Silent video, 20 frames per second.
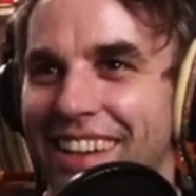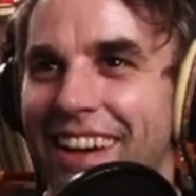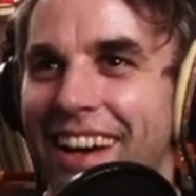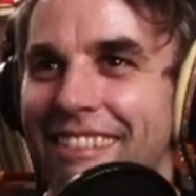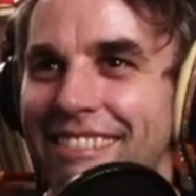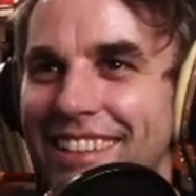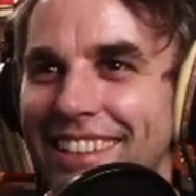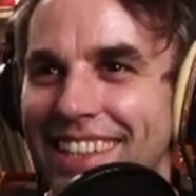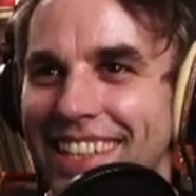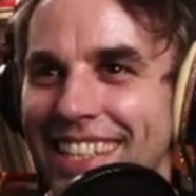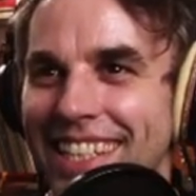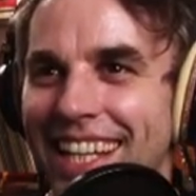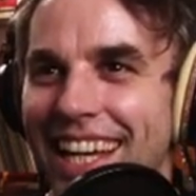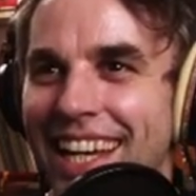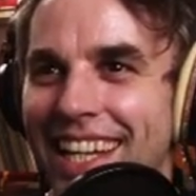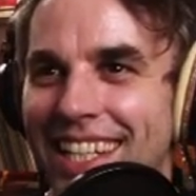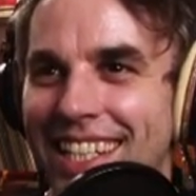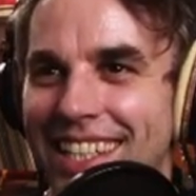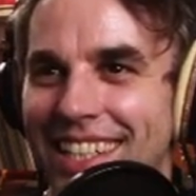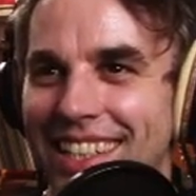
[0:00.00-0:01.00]
So you have to
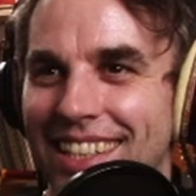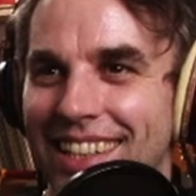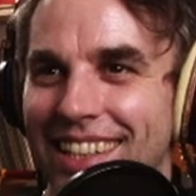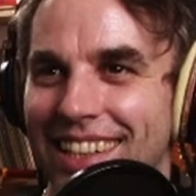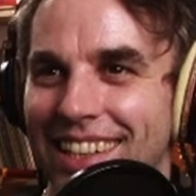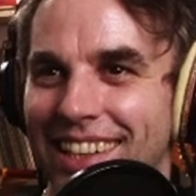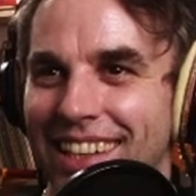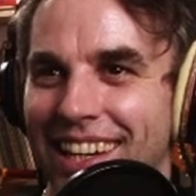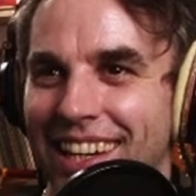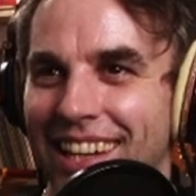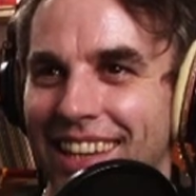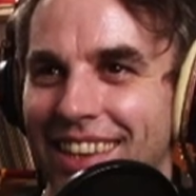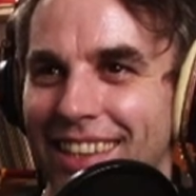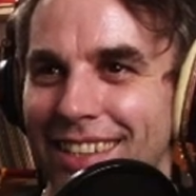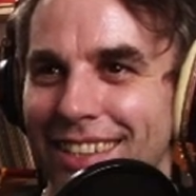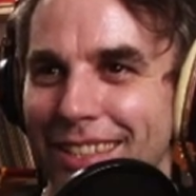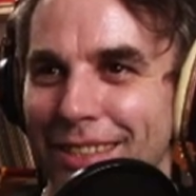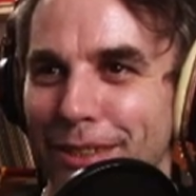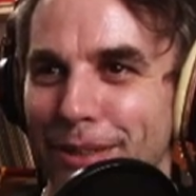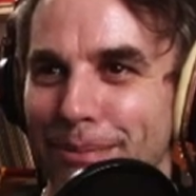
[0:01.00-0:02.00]
assess. Like
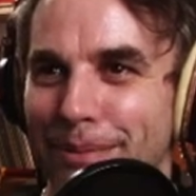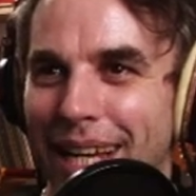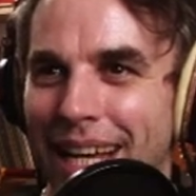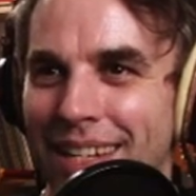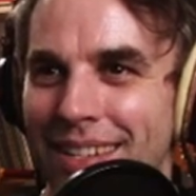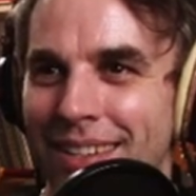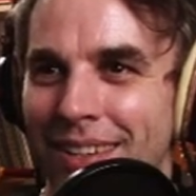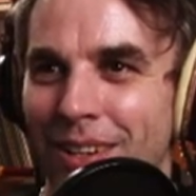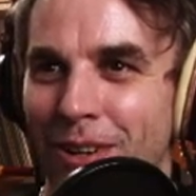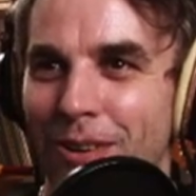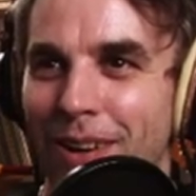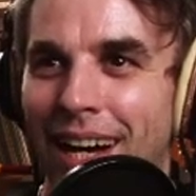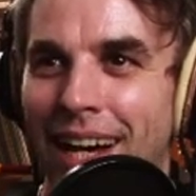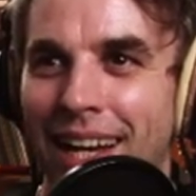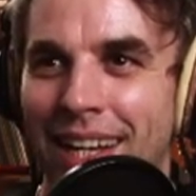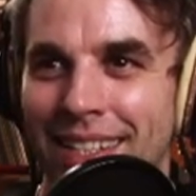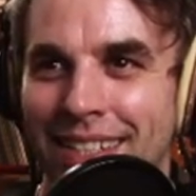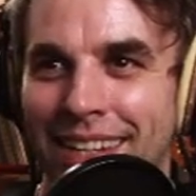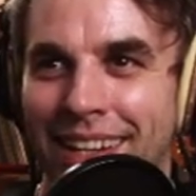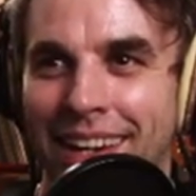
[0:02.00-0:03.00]
this group has no
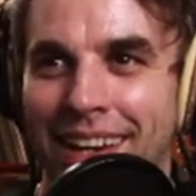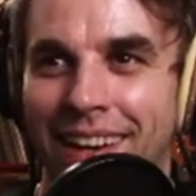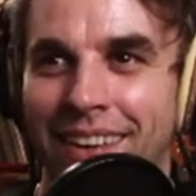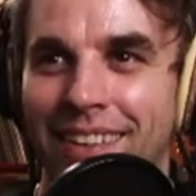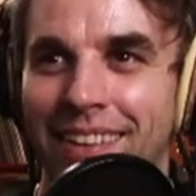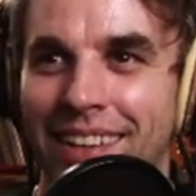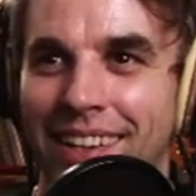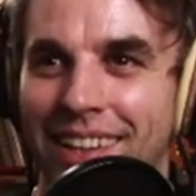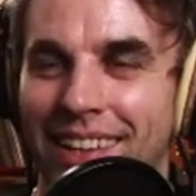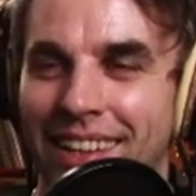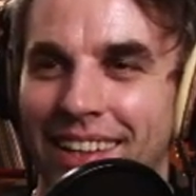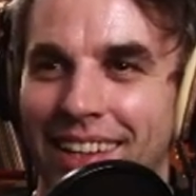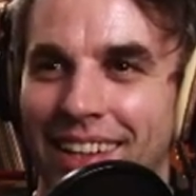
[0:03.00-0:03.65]
eyes now,